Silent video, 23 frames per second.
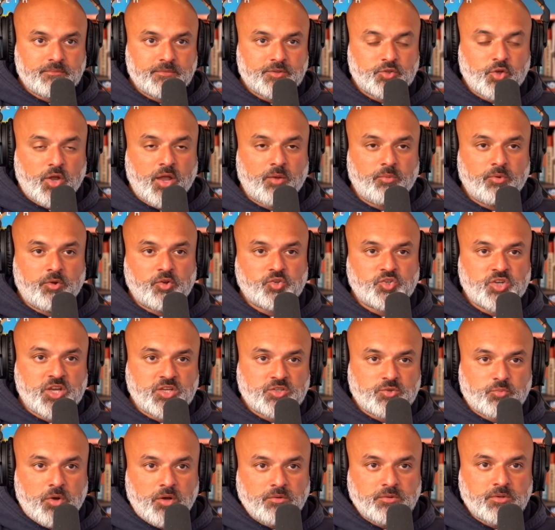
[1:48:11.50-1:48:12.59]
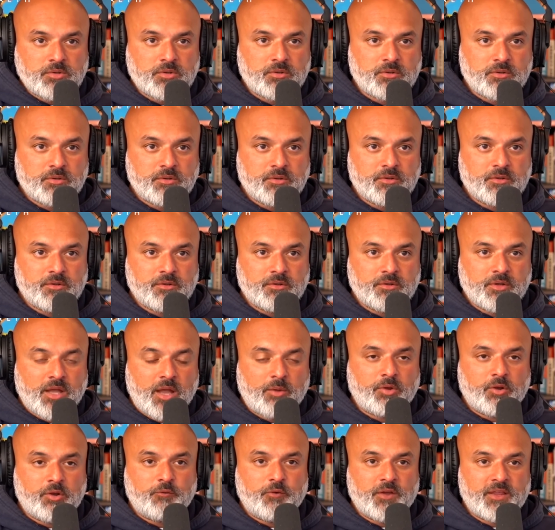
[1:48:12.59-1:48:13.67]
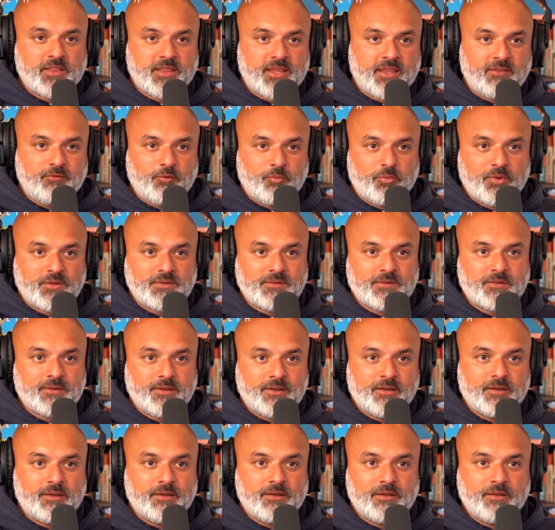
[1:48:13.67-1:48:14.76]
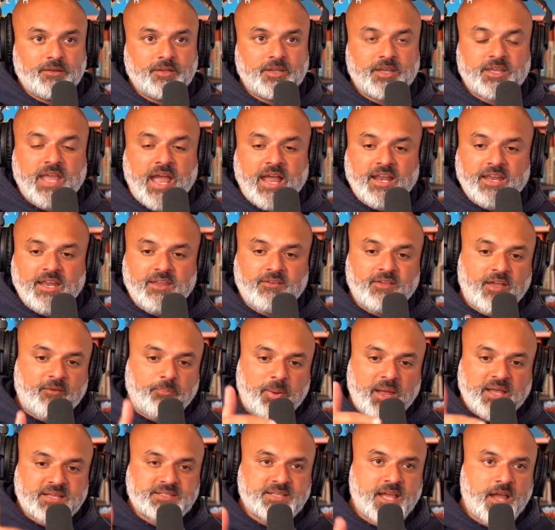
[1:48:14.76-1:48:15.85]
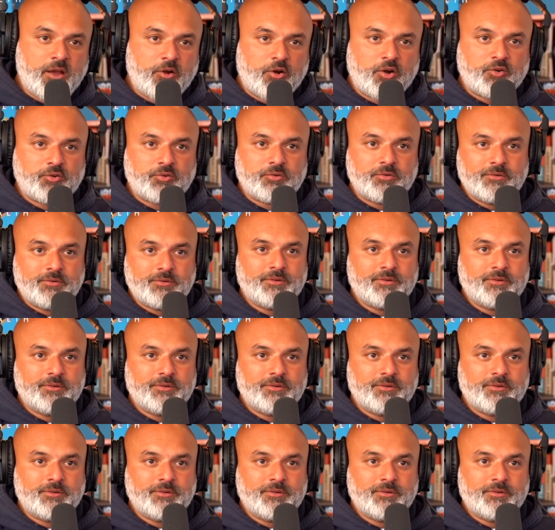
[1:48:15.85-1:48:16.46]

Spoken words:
So how are we going to change the world? How are we going to fight the evil ones? You can't even get past that hurdle.